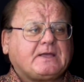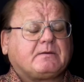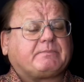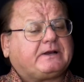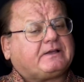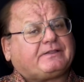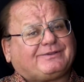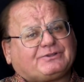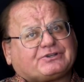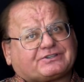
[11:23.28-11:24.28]
But
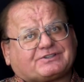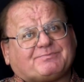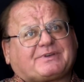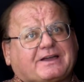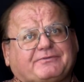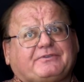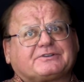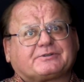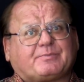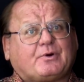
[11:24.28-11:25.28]
just to kind of
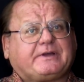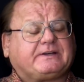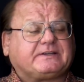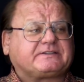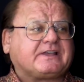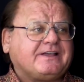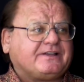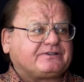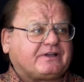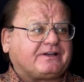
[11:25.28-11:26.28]
finish the point is,
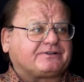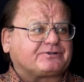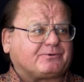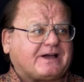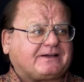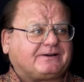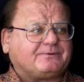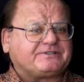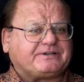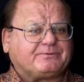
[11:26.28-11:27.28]
Sharada,
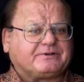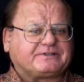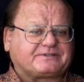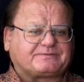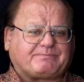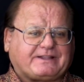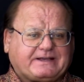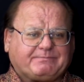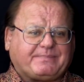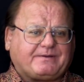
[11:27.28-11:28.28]
when she was
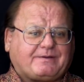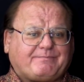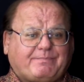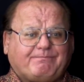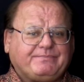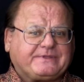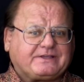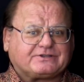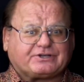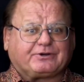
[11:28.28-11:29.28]

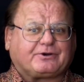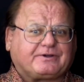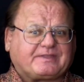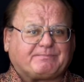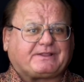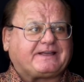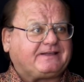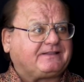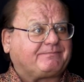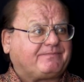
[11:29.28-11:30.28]
she heard them
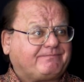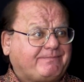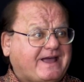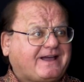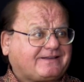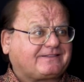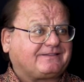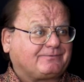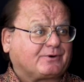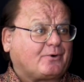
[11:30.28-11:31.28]
playing back
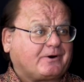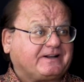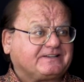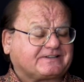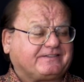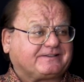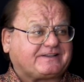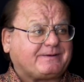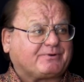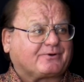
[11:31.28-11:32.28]
recordings on the
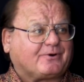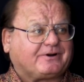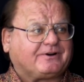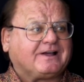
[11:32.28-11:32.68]
tape recorder.